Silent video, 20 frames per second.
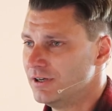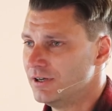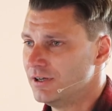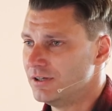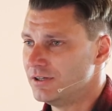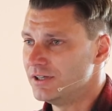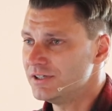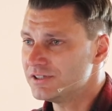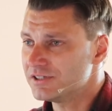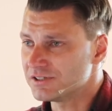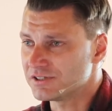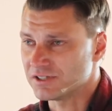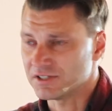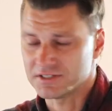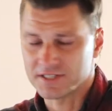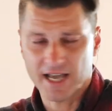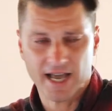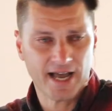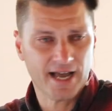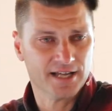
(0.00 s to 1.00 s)
This is a
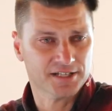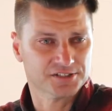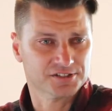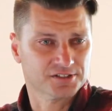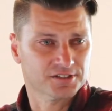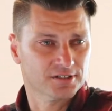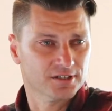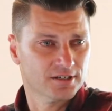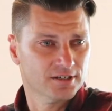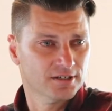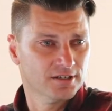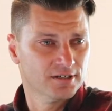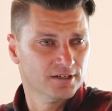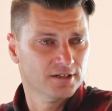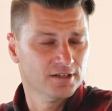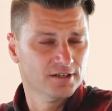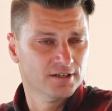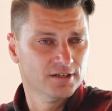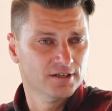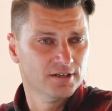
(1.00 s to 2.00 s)
task
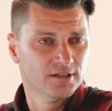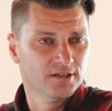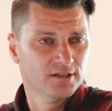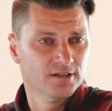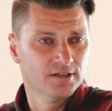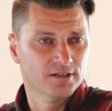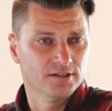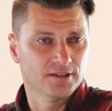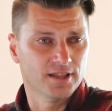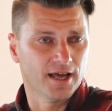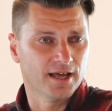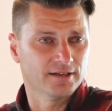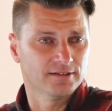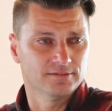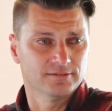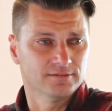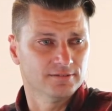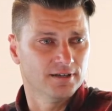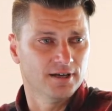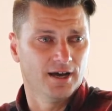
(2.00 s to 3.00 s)
that
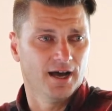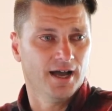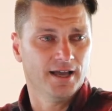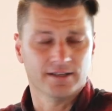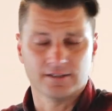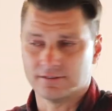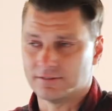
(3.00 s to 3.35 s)
I